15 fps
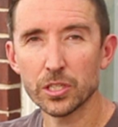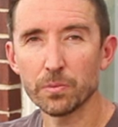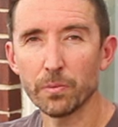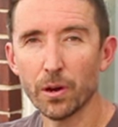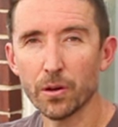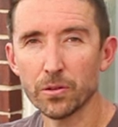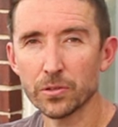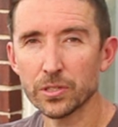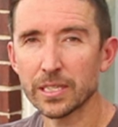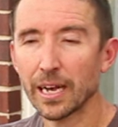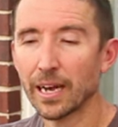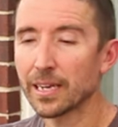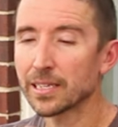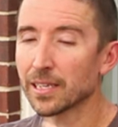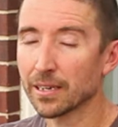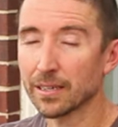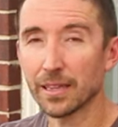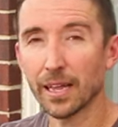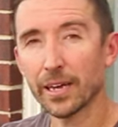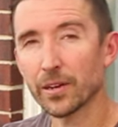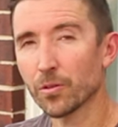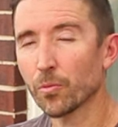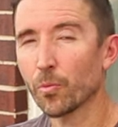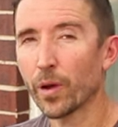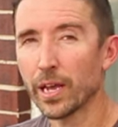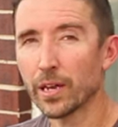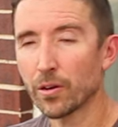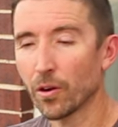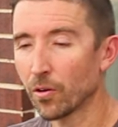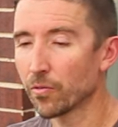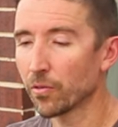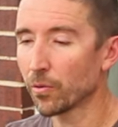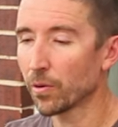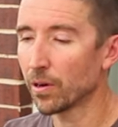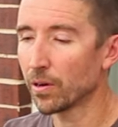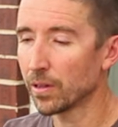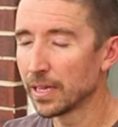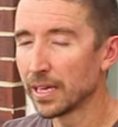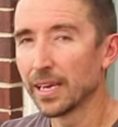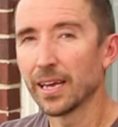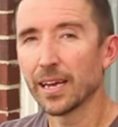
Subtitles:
smaller size and a lighter weight overall.